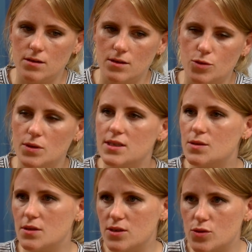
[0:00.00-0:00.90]

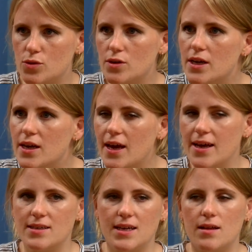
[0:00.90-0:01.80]
twist the story
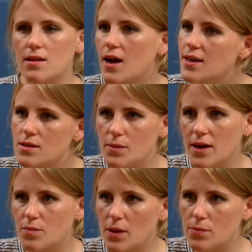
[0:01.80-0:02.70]
and tell lies
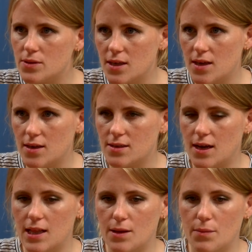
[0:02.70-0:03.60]
about people seeking
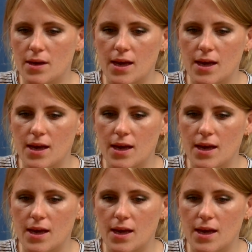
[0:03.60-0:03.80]
asylum,